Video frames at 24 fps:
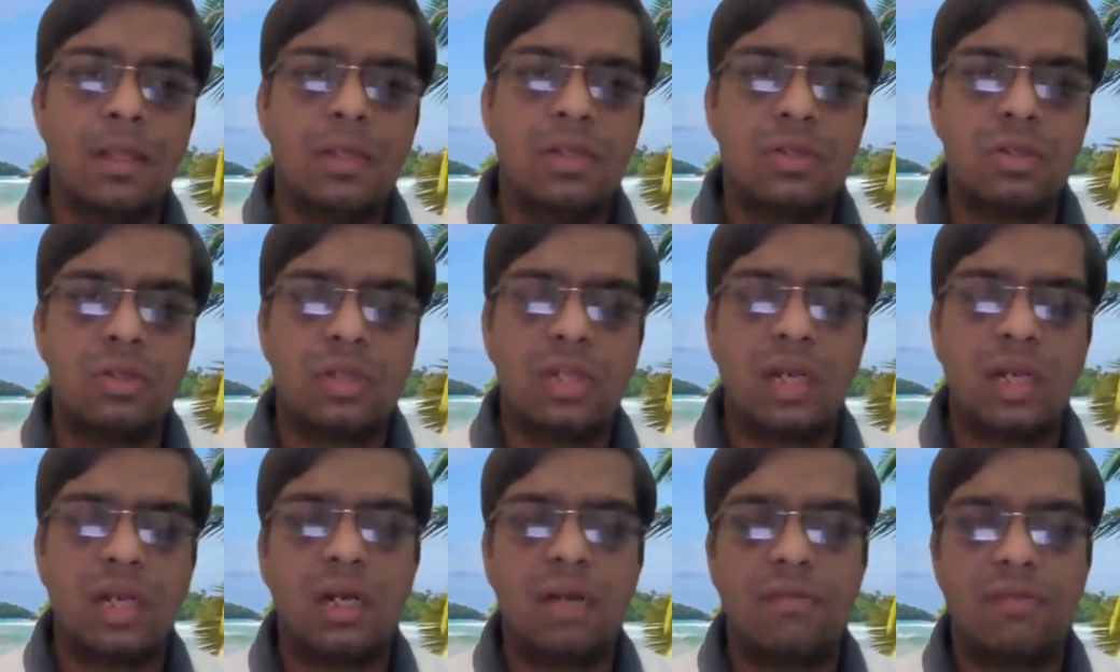So
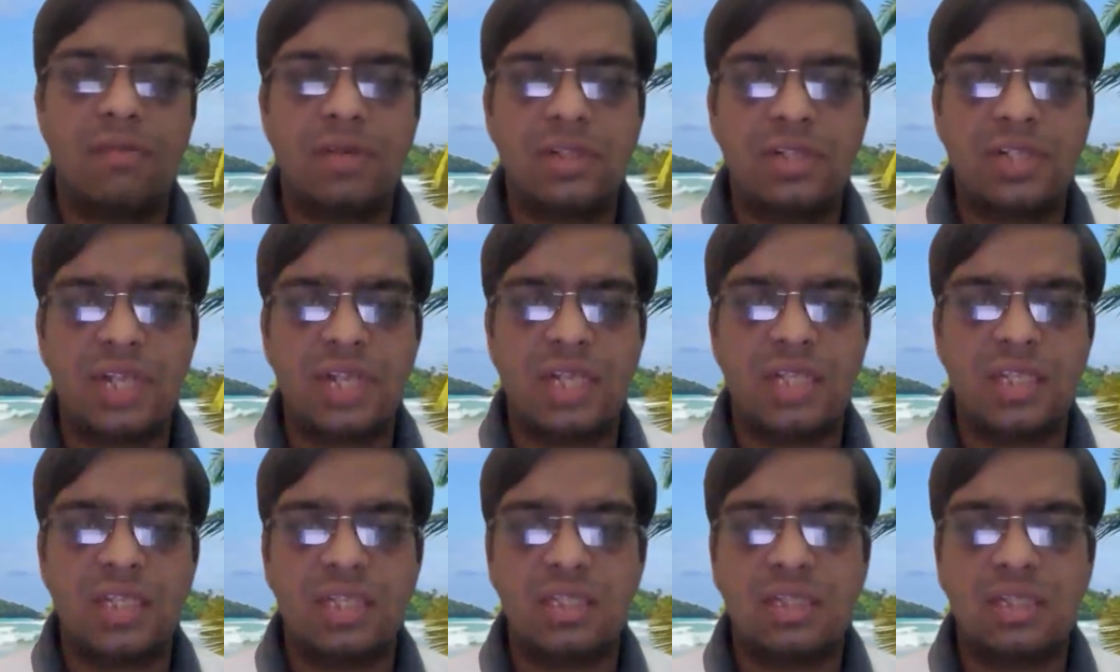there are different
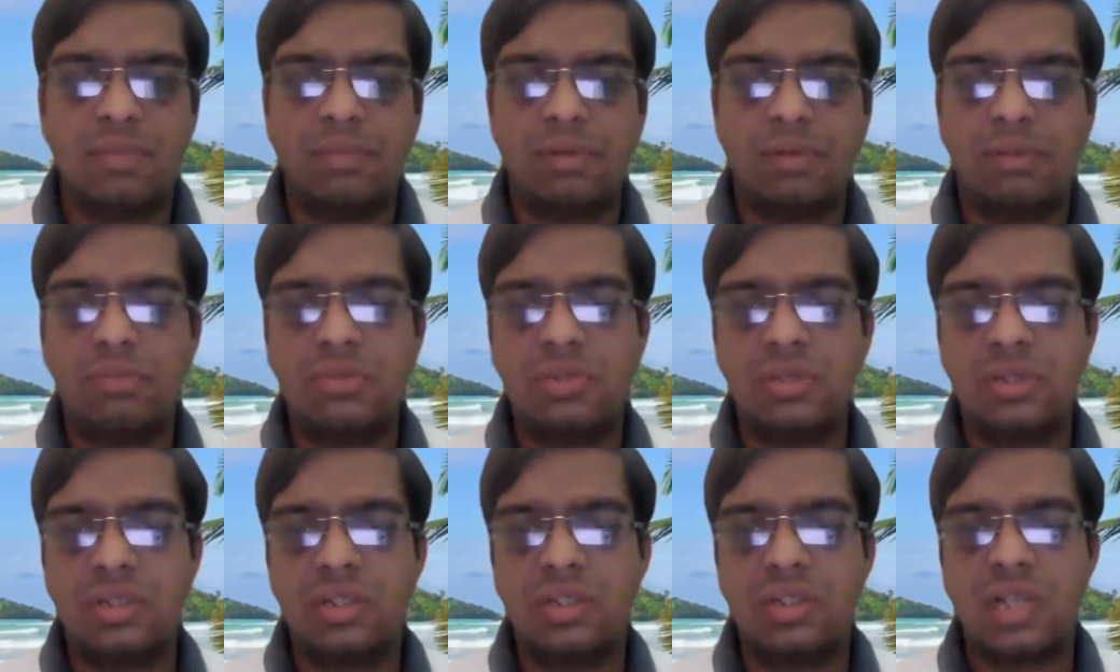signs and
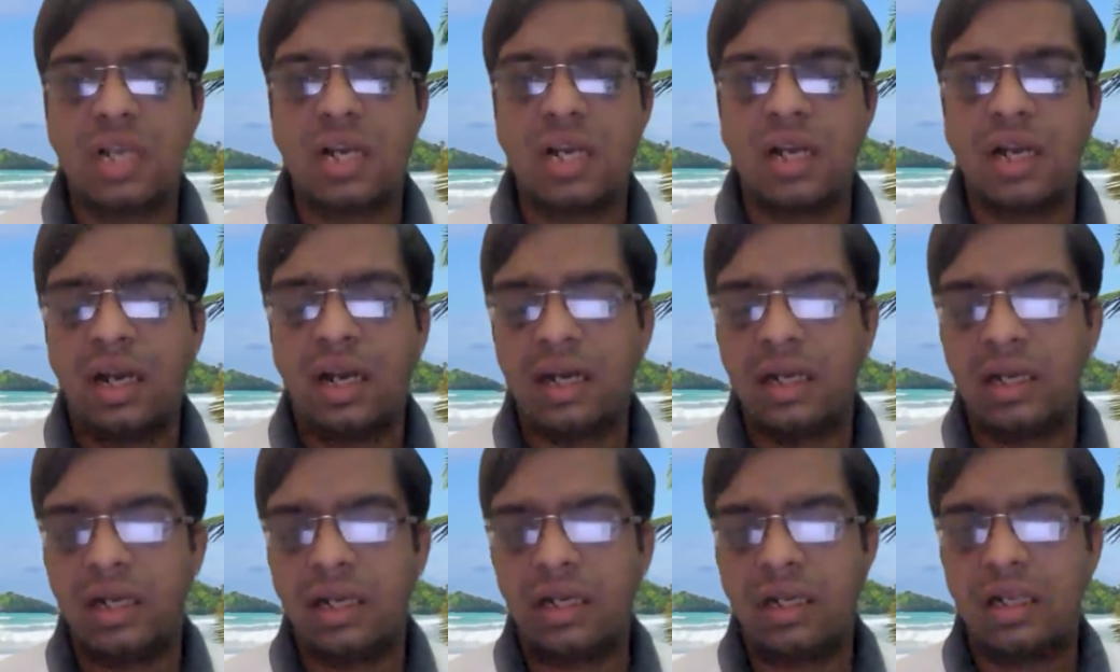symptoms. These are
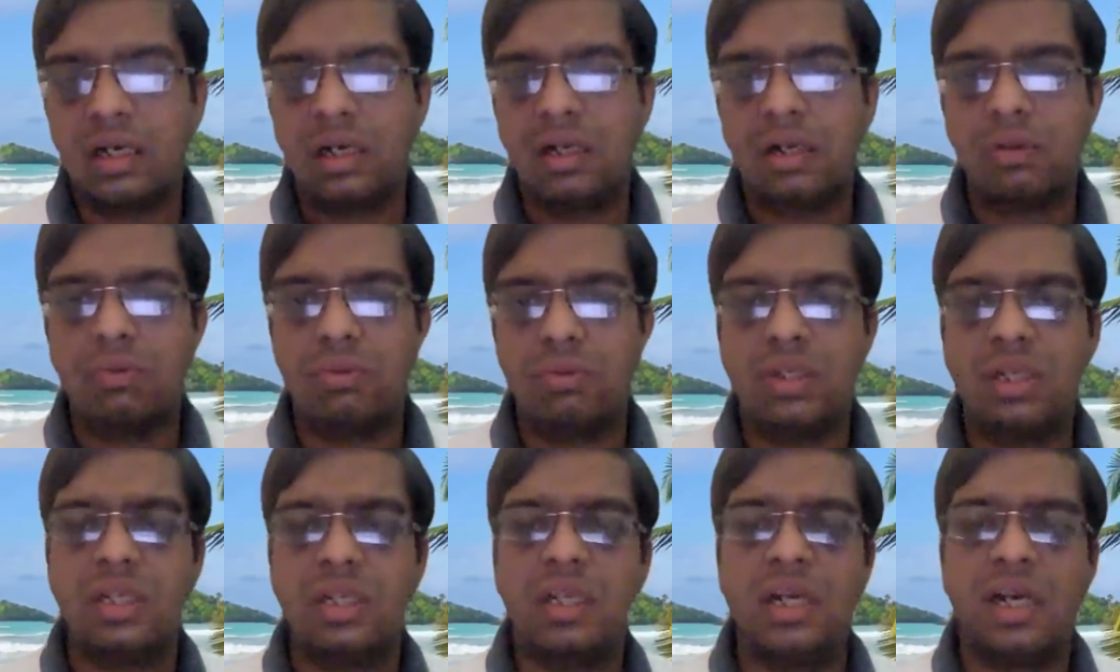identical to
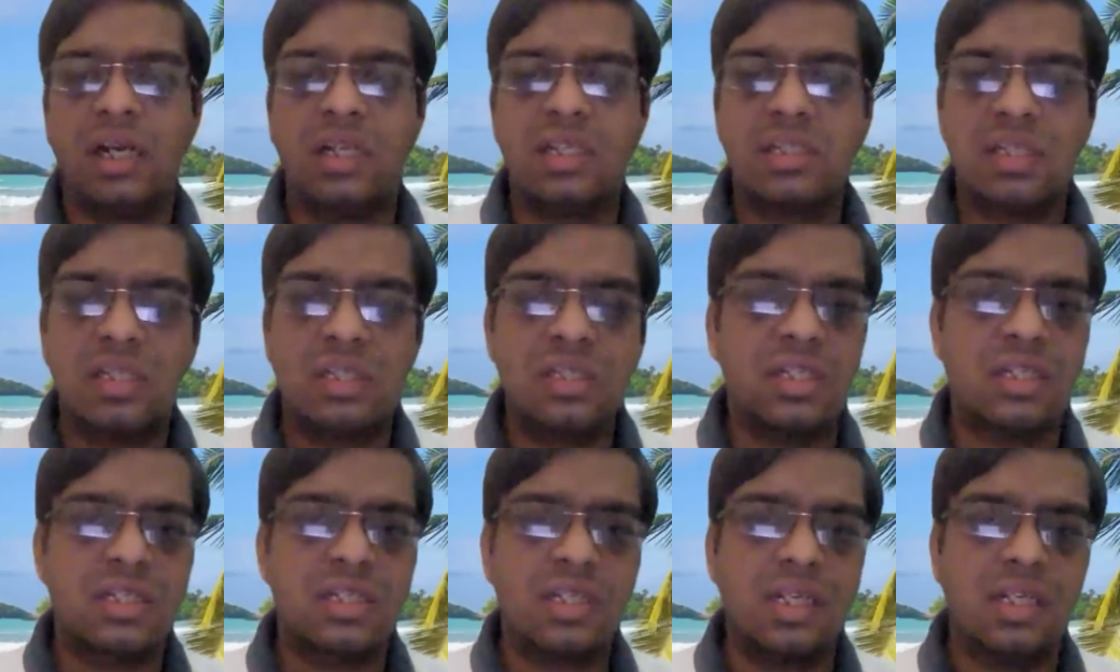the
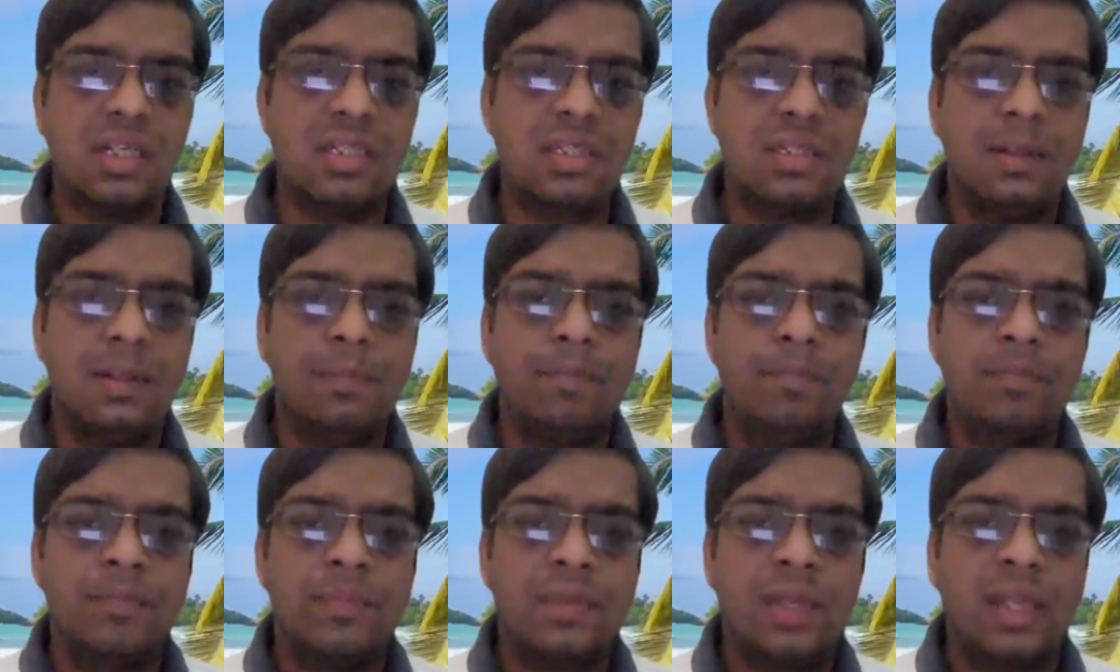Addison's disease,
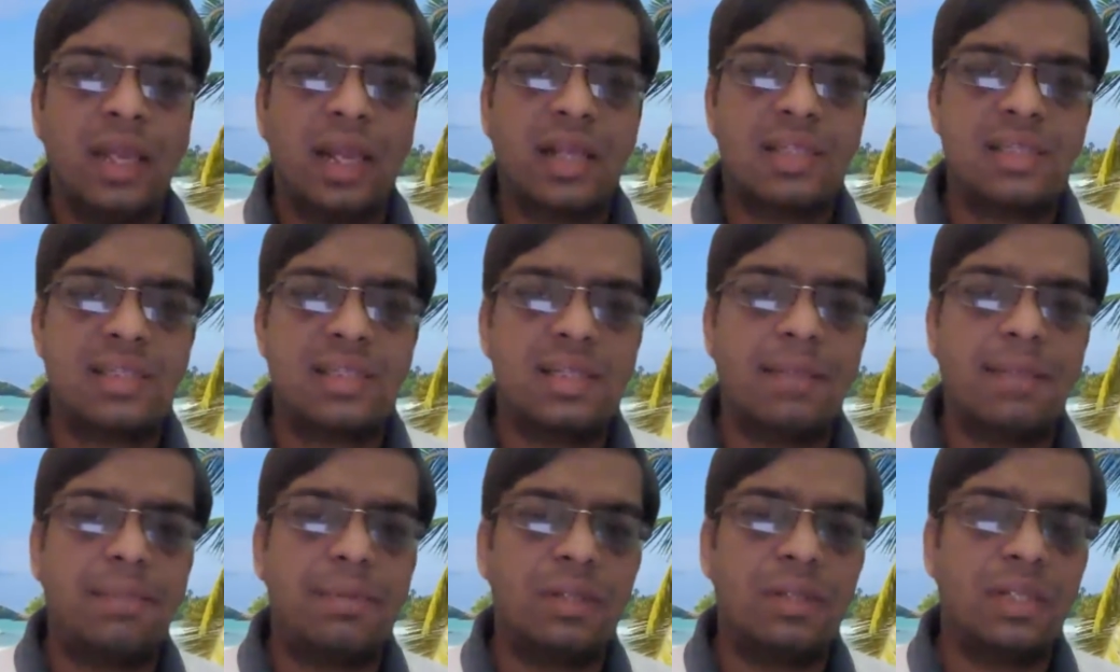
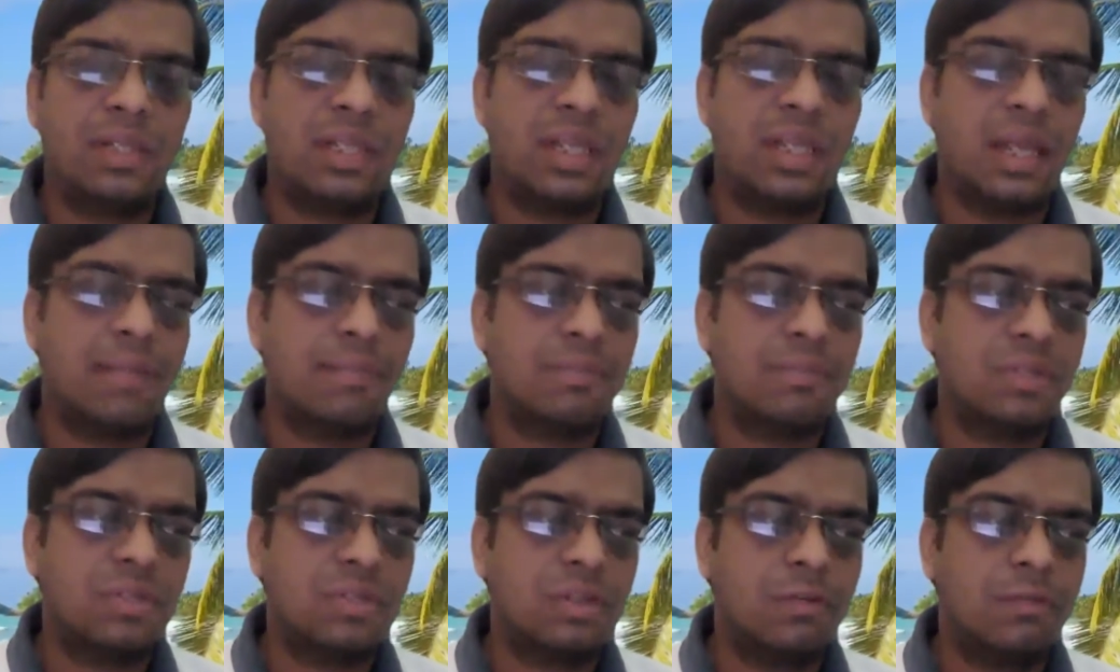except the
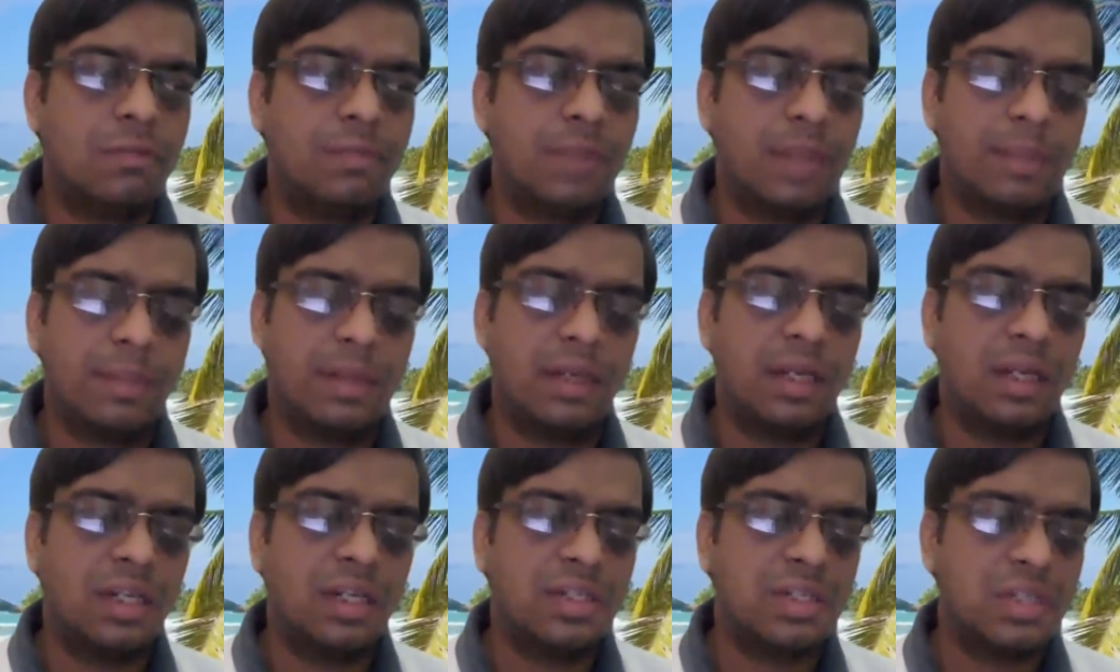absence of
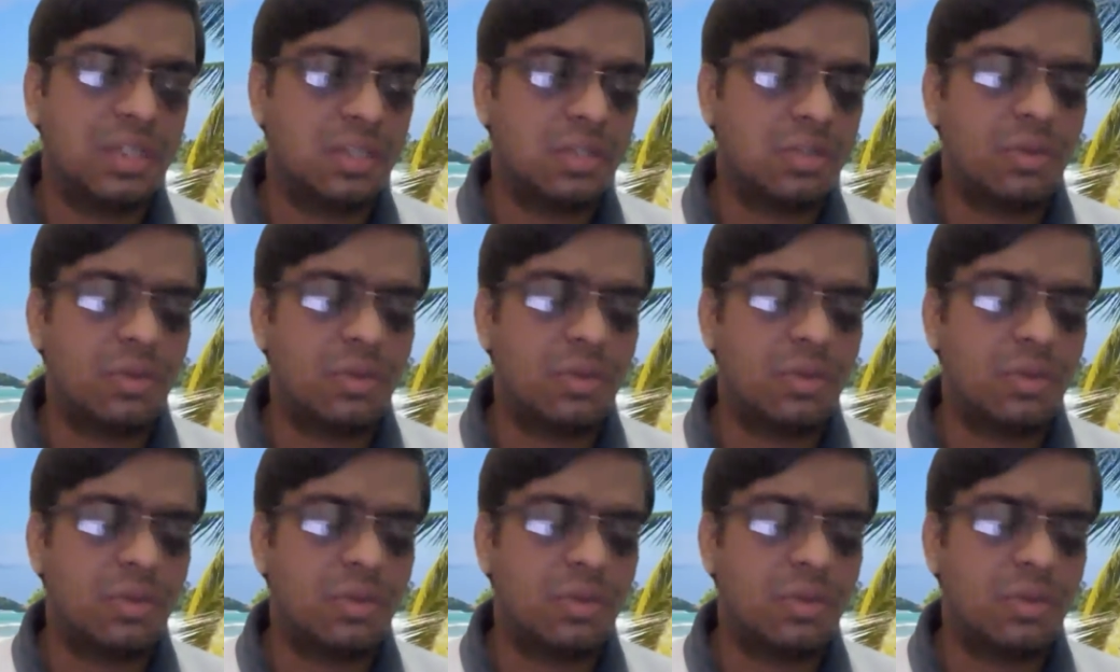pigmentation.